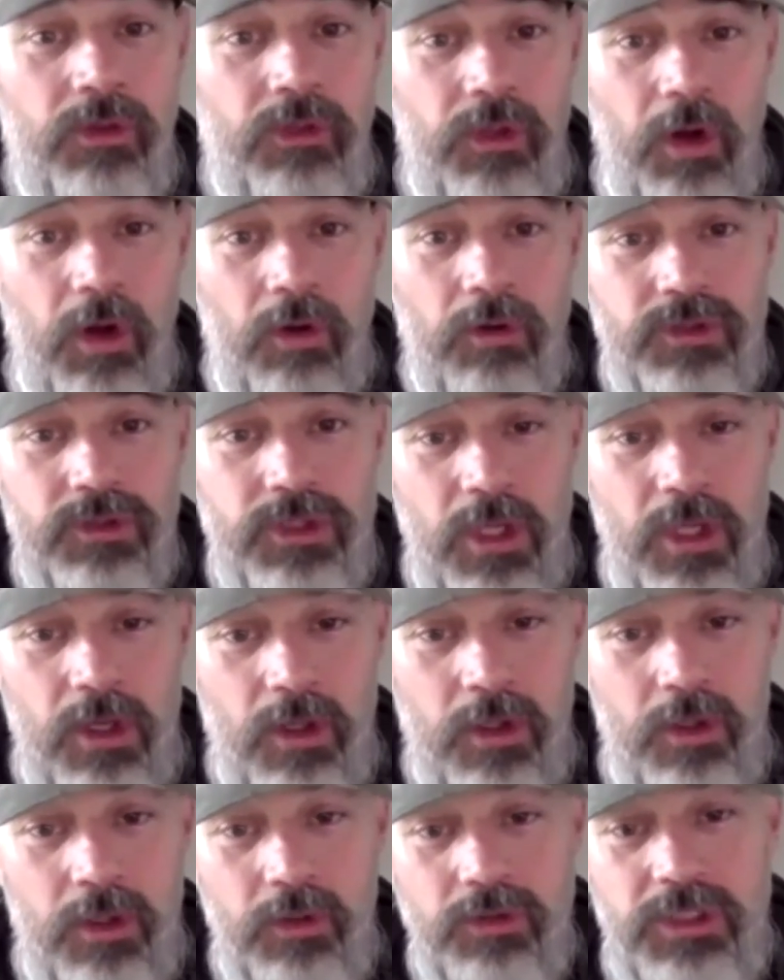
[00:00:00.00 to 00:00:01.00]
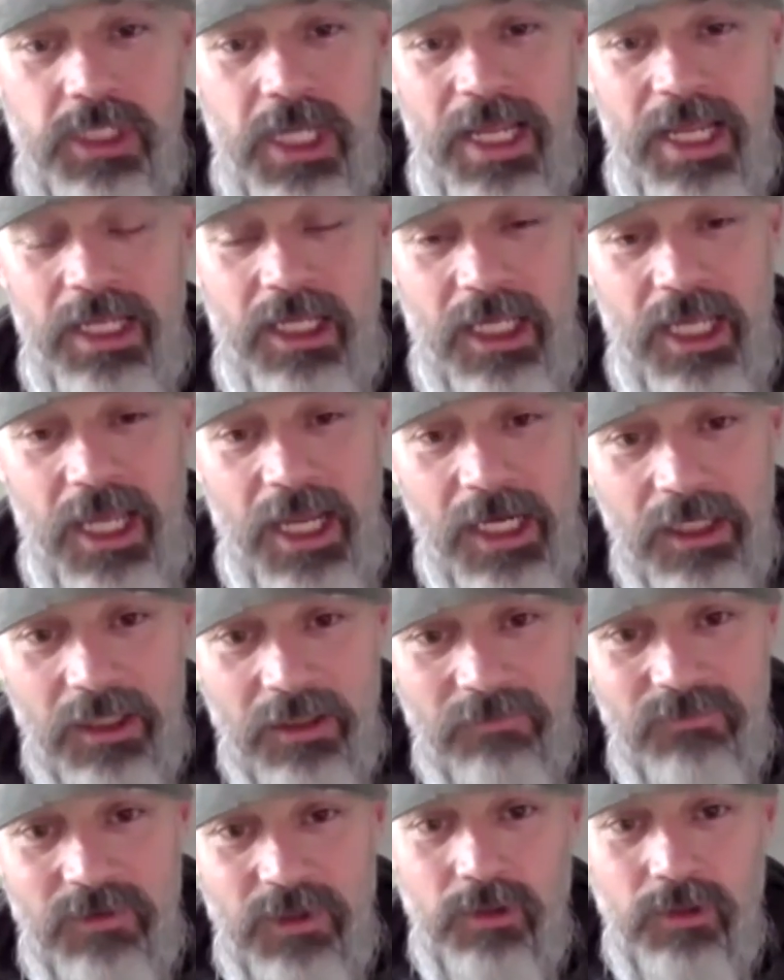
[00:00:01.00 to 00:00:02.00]
Those who take care
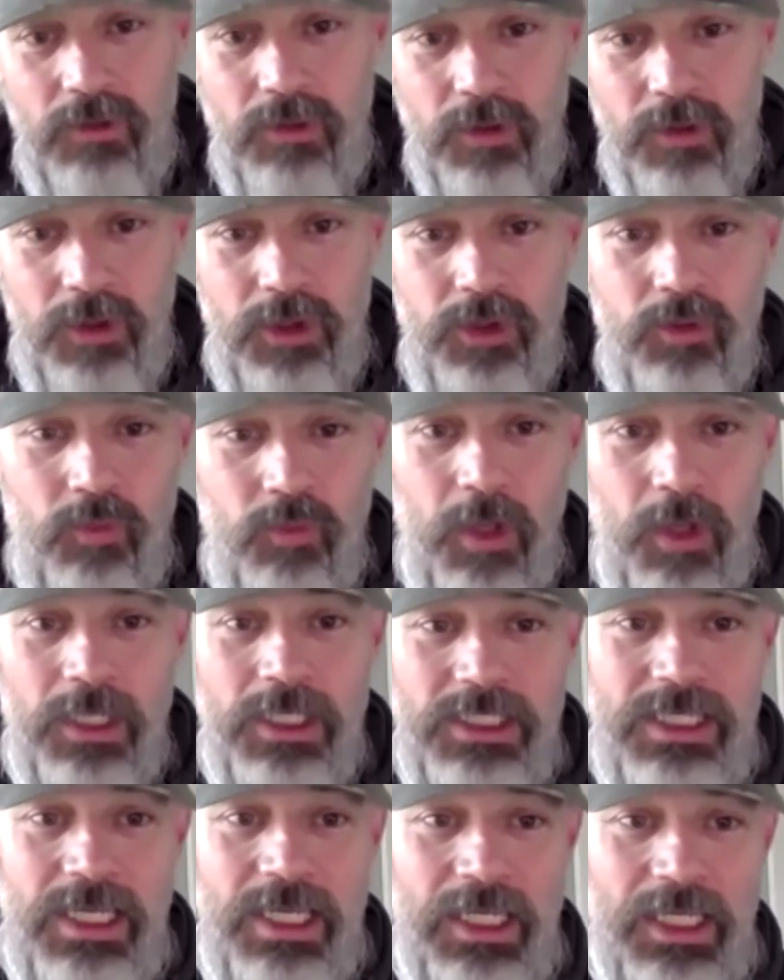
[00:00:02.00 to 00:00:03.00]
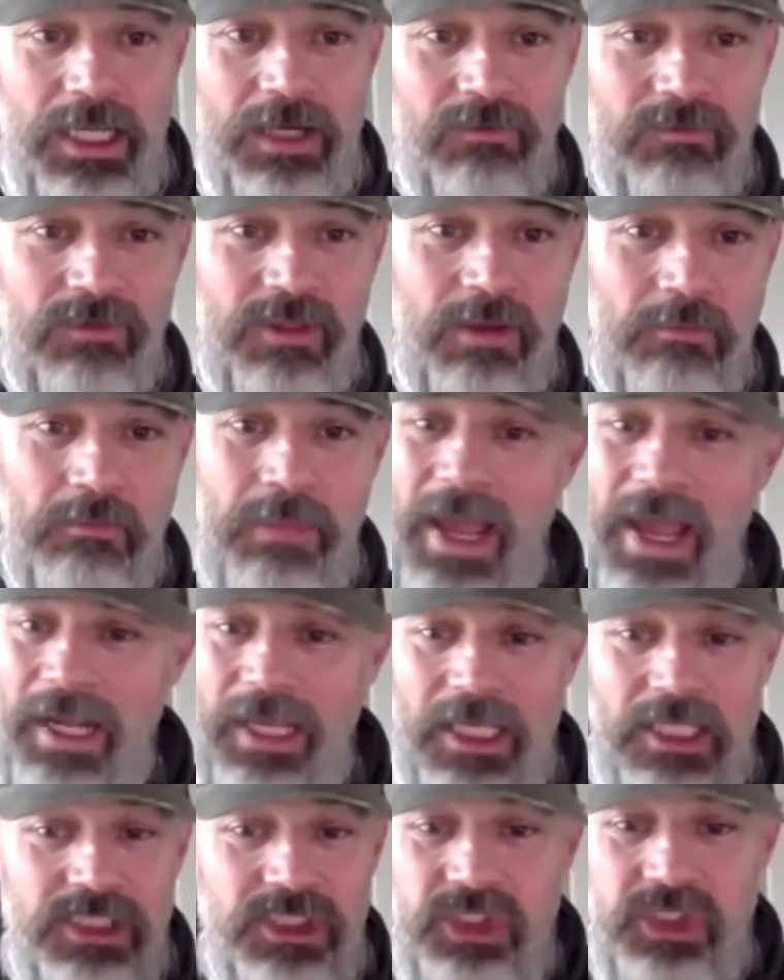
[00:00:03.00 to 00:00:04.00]
of you, you want to take care of them
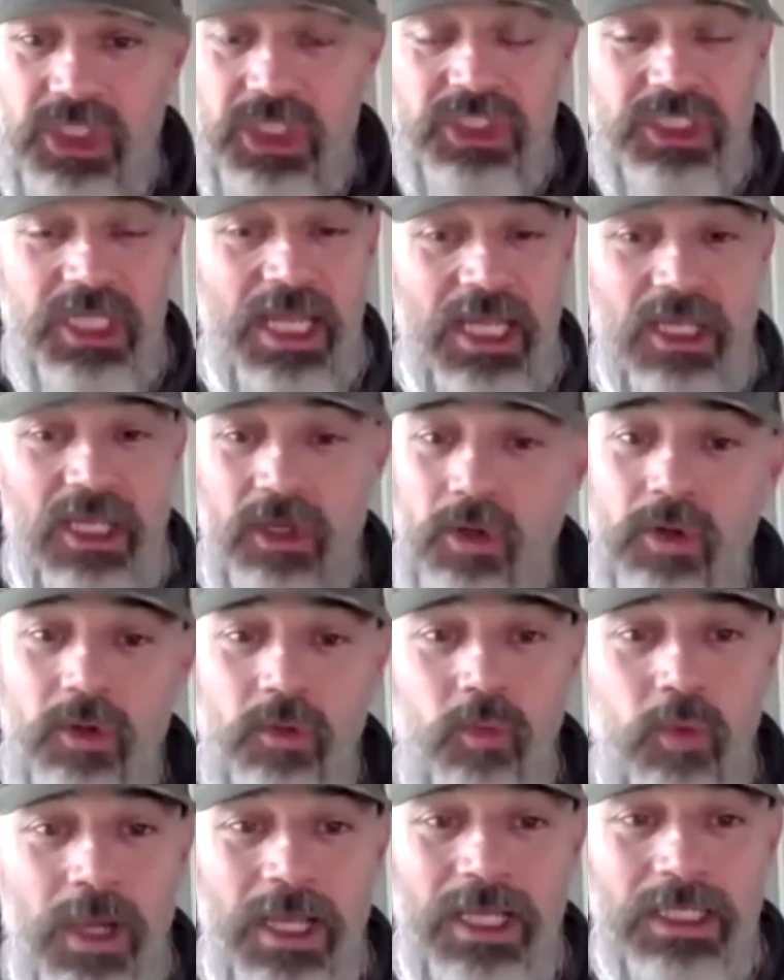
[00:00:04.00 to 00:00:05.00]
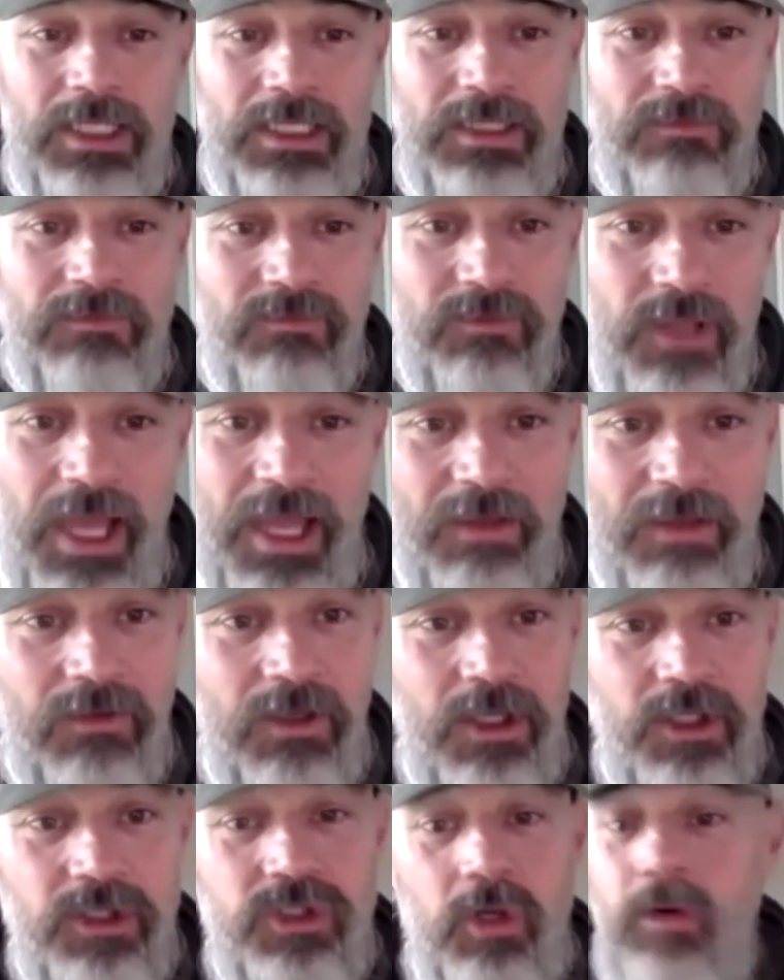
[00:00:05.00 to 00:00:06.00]
back. It's just a good way to live life.
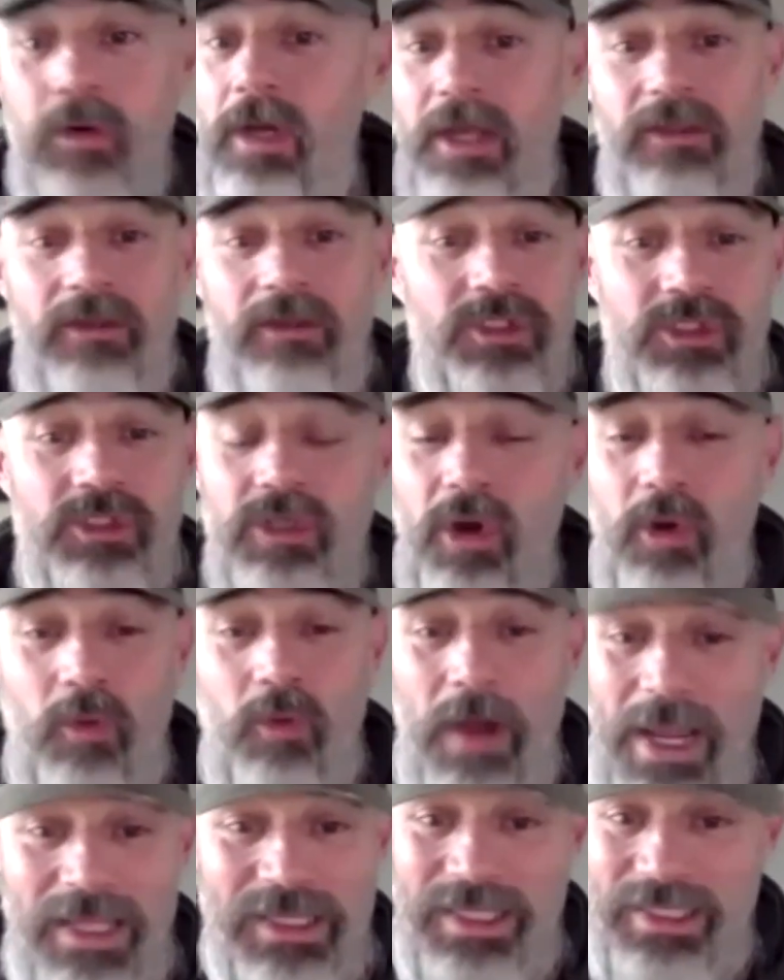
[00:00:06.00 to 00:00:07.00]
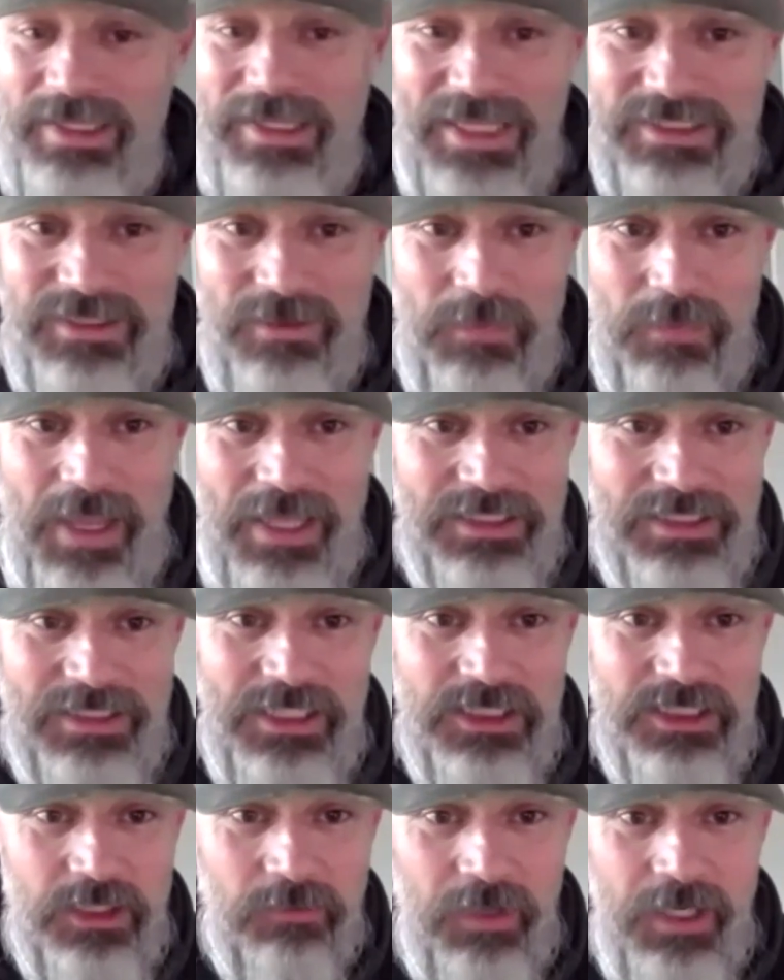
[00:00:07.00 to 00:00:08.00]
So there's no way that that's a bad
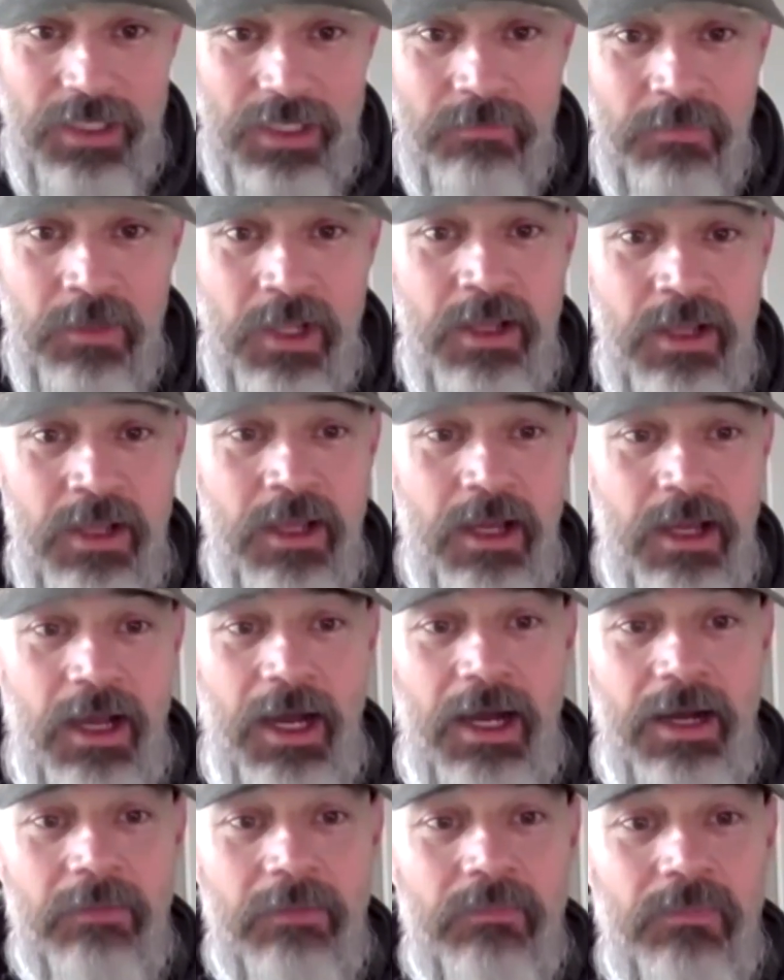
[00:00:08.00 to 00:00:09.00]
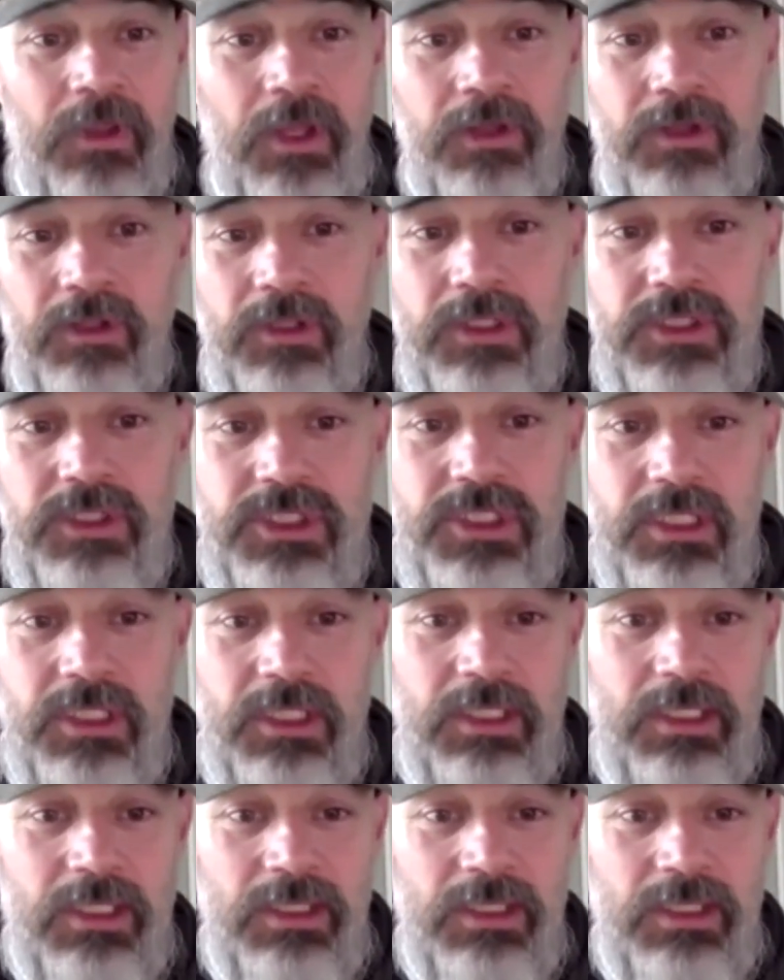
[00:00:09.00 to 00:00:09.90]
teaching, right? Um, the other is